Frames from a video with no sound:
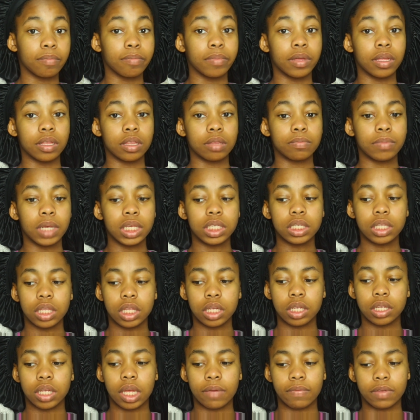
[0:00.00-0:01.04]
But
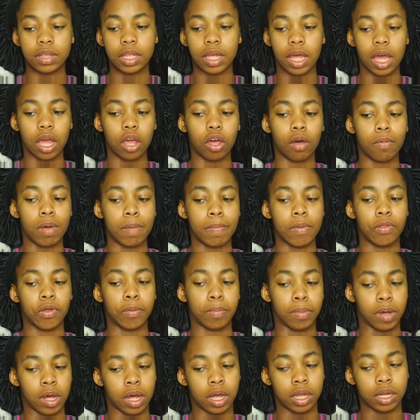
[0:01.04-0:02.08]
basically everything I own my
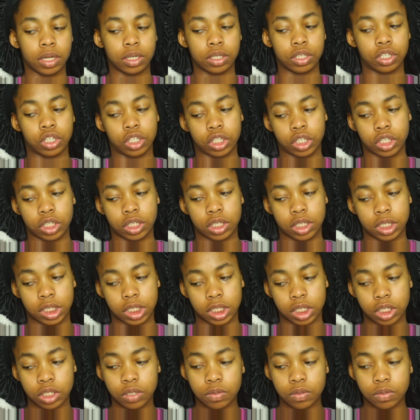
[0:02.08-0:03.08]
mother bought and she just doesn't